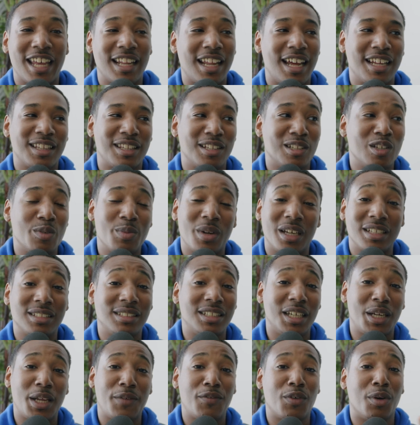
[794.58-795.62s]
like the Luminex
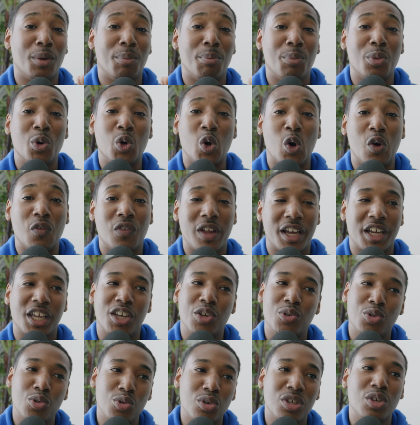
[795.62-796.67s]
didn't even move. Like
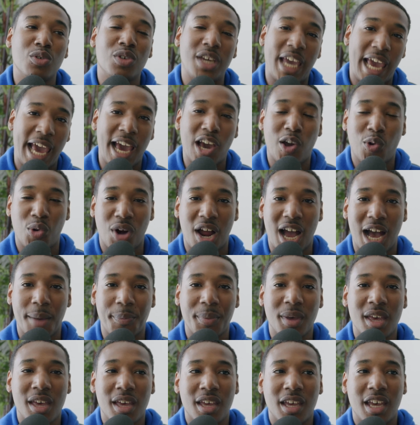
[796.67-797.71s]
you can crop.
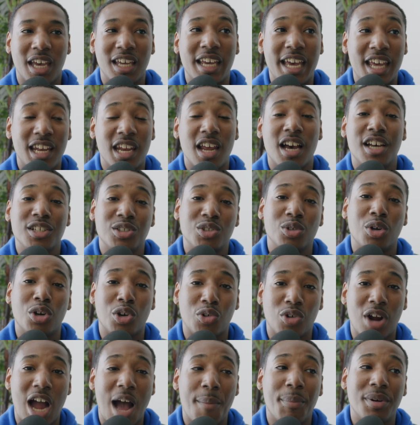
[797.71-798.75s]
It does do a
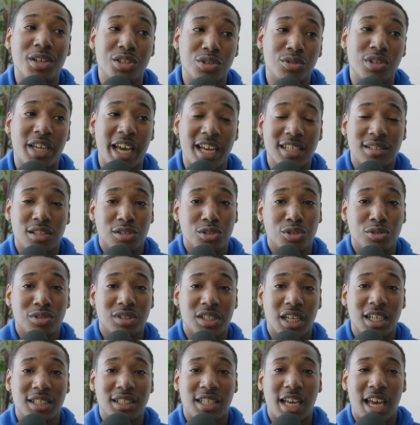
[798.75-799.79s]
crop, but you can still do
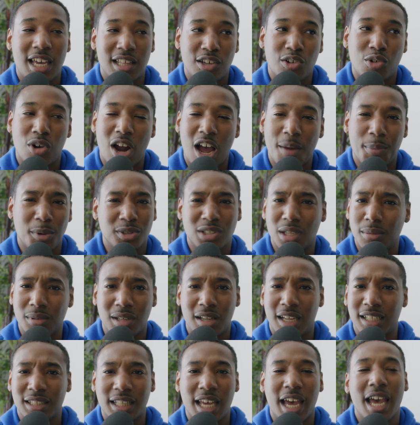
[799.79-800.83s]
6K crop or something
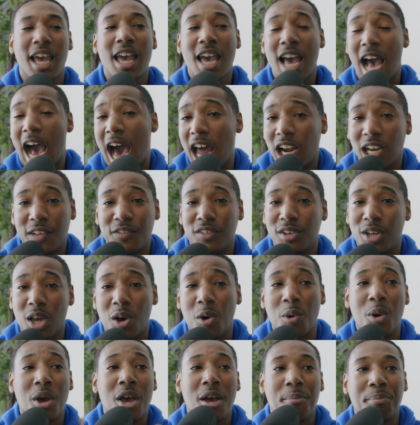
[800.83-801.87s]
like that. I don't even
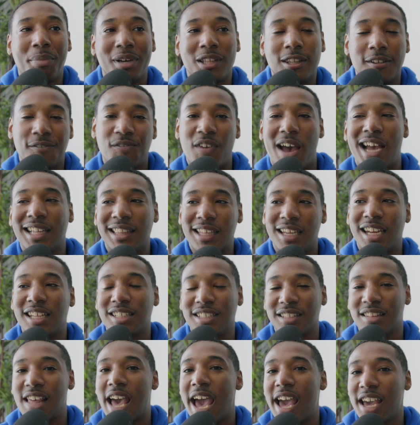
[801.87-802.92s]
know. But the fact that it's
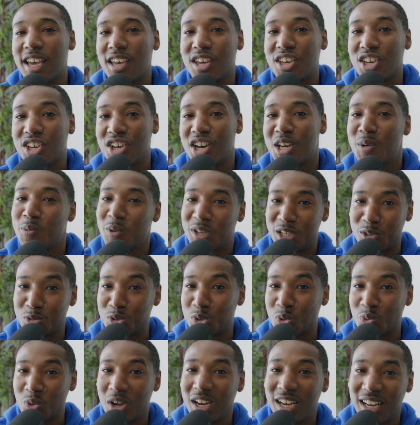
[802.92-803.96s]
that good when he was
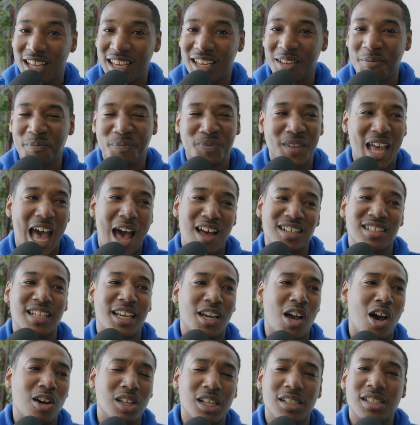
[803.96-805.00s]
running, I was like,
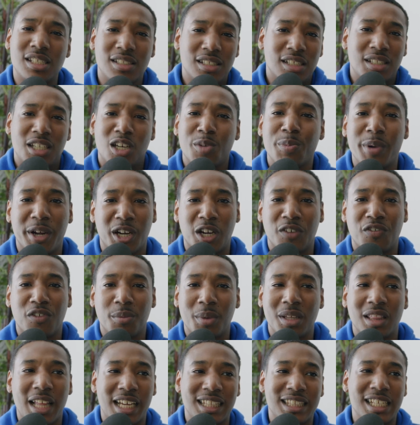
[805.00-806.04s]
oh, this is a deal breaker for me.
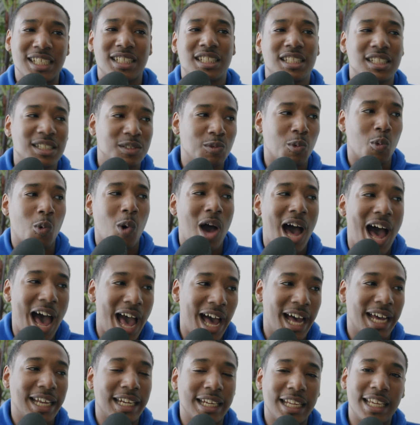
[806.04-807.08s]
Like this is
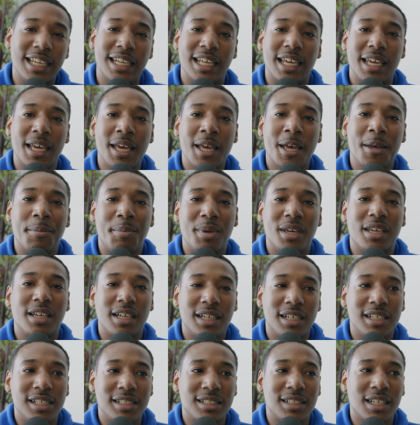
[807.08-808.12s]
why I need it,
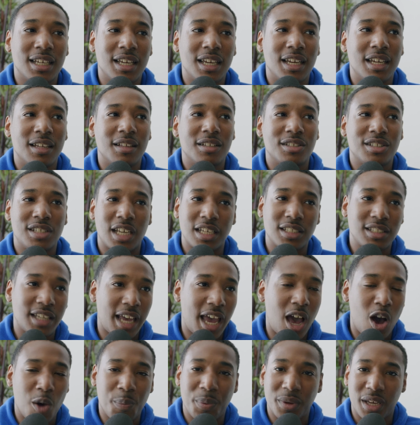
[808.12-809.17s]
because 6K
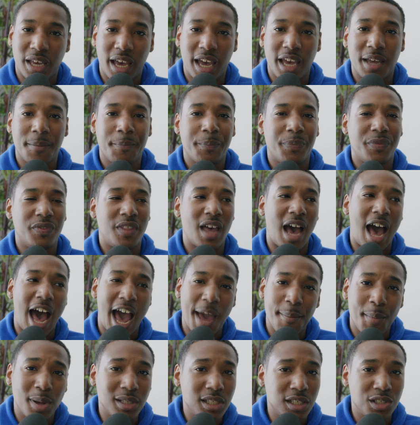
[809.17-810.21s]
open gate, the
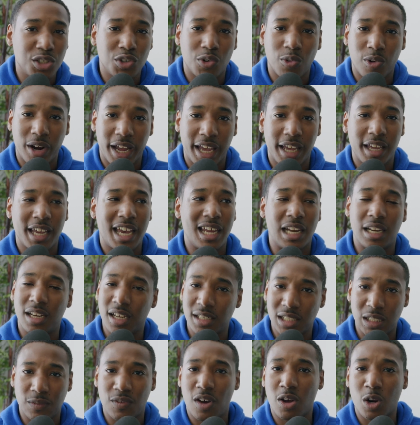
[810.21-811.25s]
IBIS is great, and it
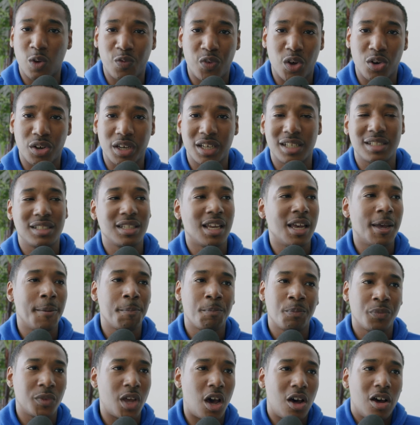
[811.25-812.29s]
does have autofocus.
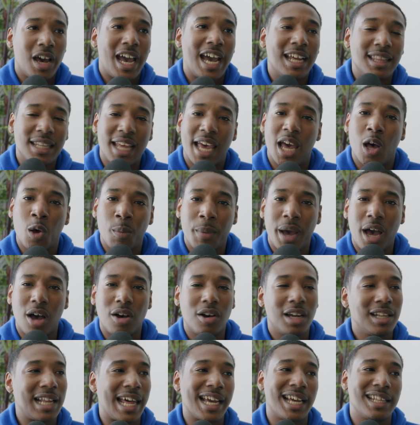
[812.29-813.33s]
Oh, and the L
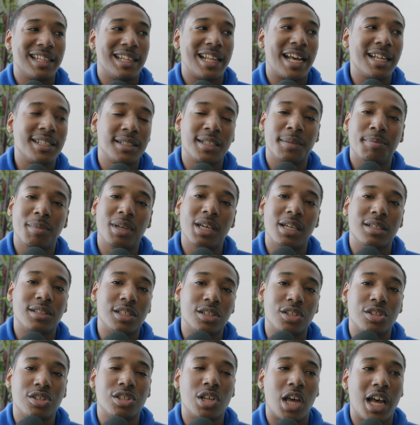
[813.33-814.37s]
mount, like that to me
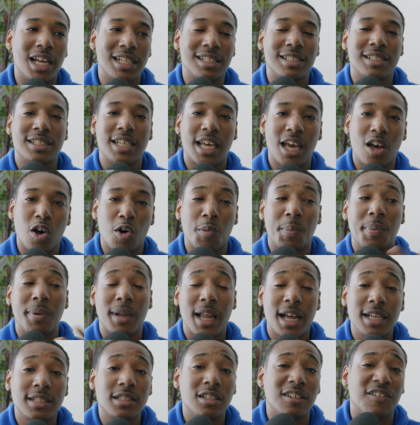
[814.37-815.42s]
is a sell
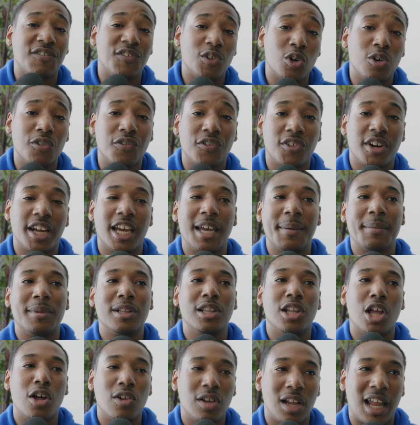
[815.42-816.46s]
plus the full frame
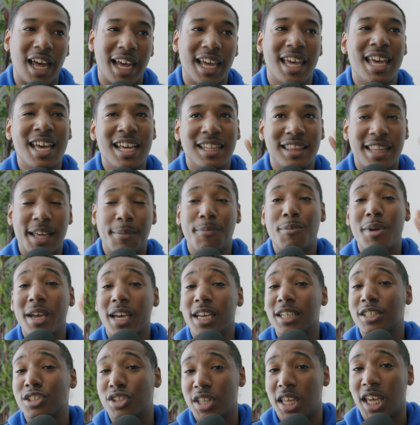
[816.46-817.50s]
low light. The
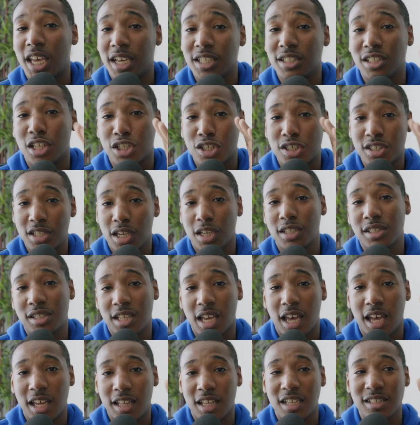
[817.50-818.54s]
biggest thing is the
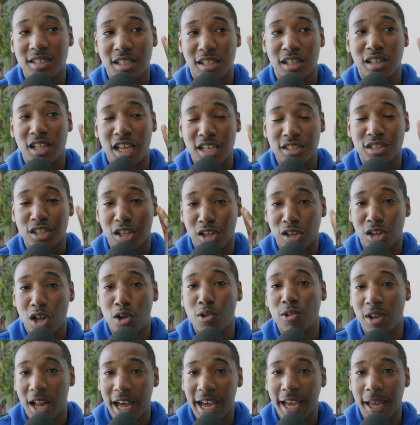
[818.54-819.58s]
6K is the low
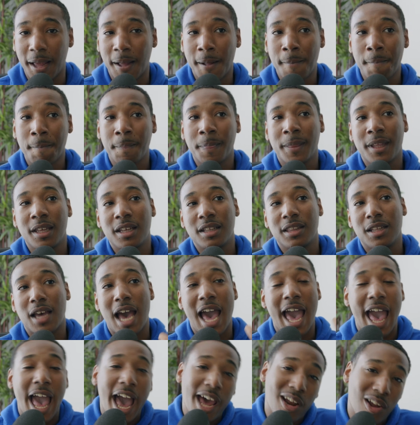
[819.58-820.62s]
light.
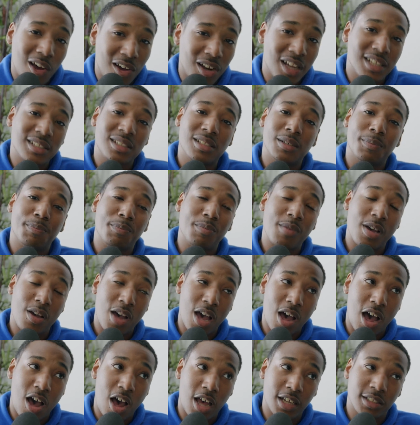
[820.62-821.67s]
The add-on is the
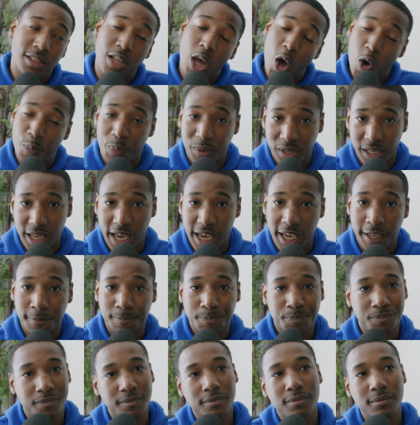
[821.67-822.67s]
open gate,